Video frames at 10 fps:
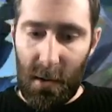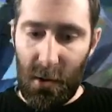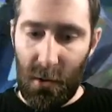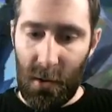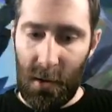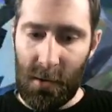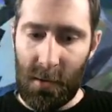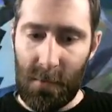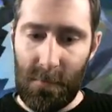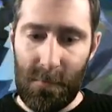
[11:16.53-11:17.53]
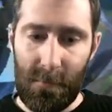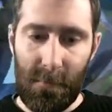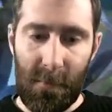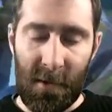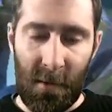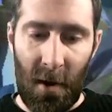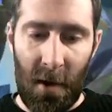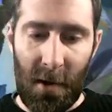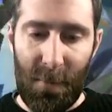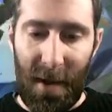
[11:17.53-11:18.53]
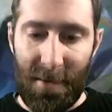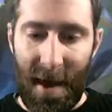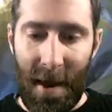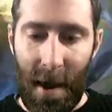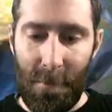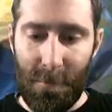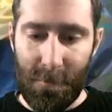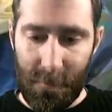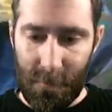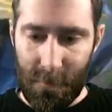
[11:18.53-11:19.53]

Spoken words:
unit, so I'm going to pick that up.